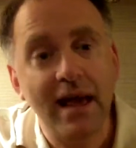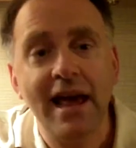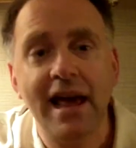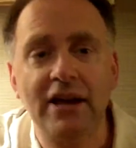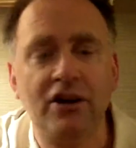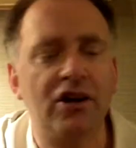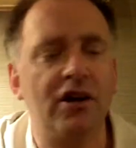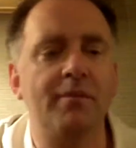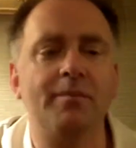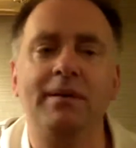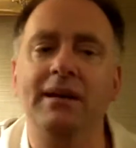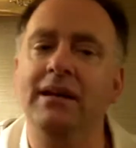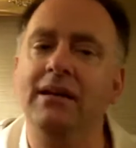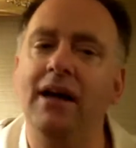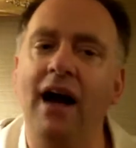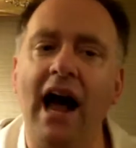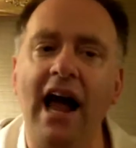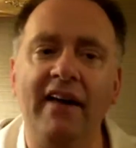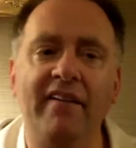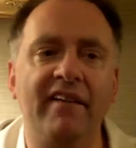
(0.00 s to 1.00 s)
It could be,
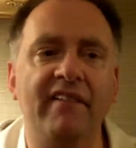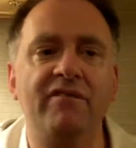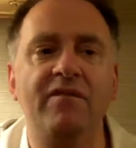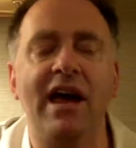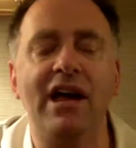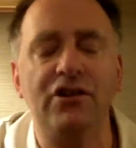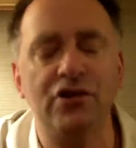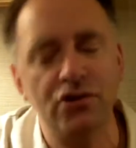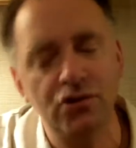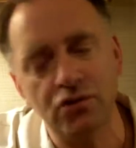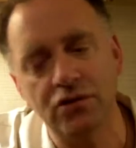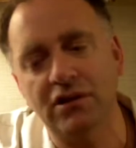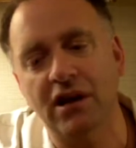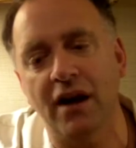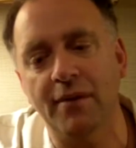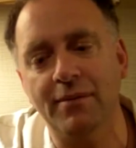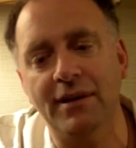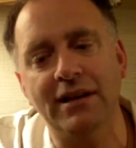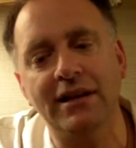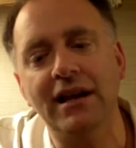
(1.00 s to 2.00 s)
I have patients who
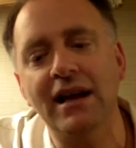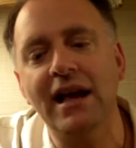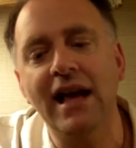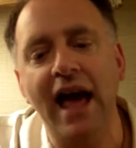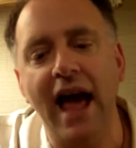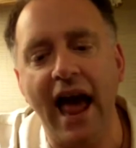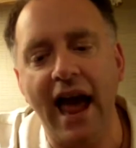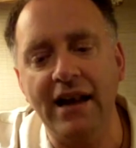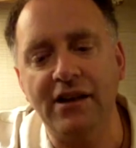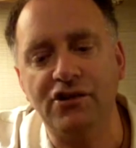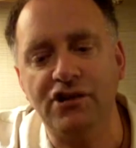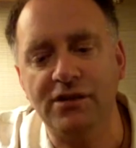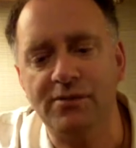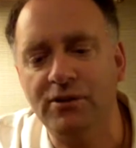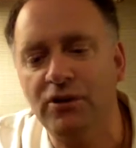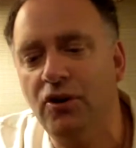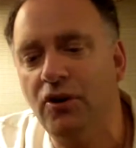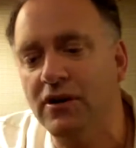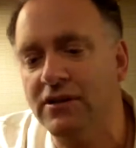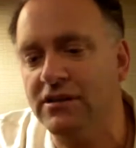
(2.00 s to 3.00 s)
come in, and just
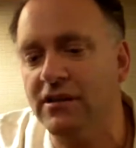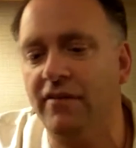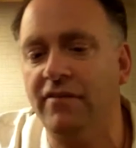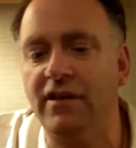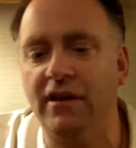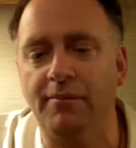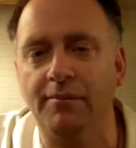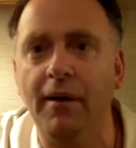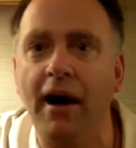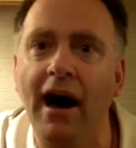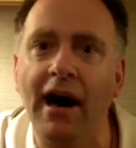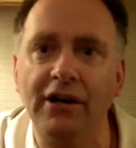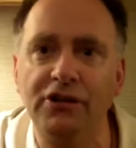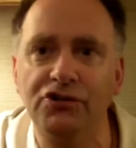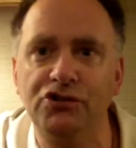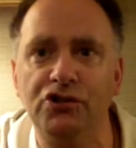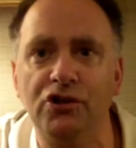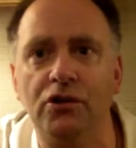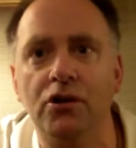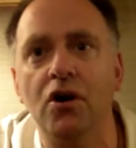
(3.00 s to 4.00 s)
because of their
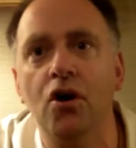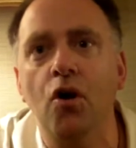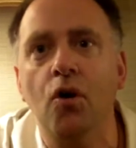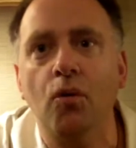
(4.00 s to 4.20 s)
posture